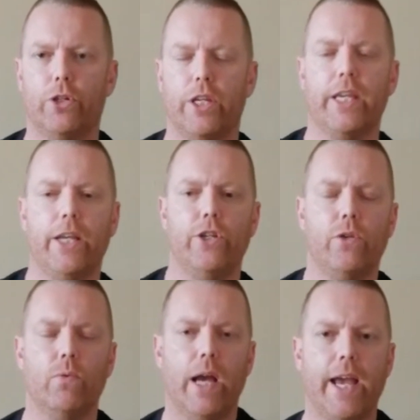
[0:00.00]
Again,
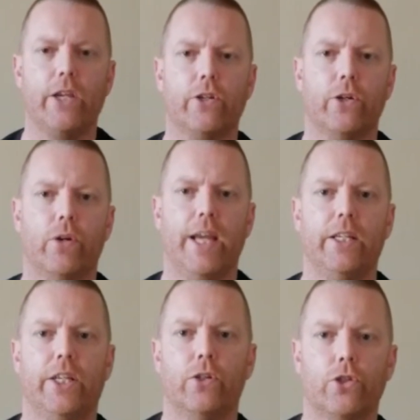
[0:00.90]
you anchor your hand
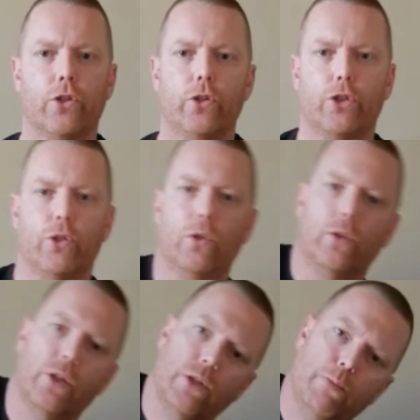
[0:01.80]
here so your shoulder
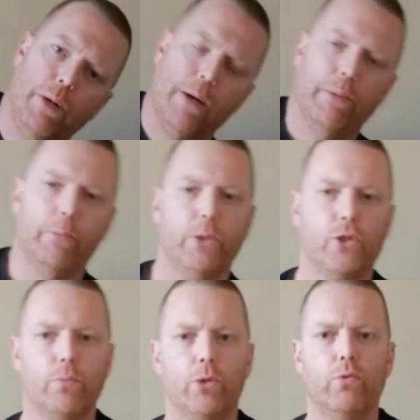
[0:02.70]
doesn't pop up as
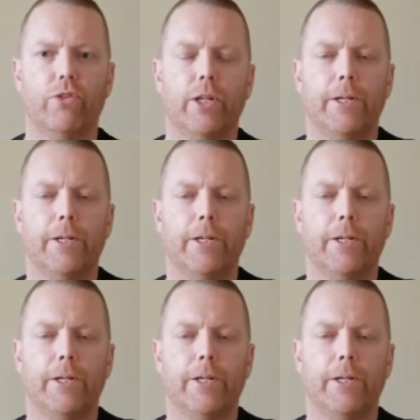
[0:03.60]
you move.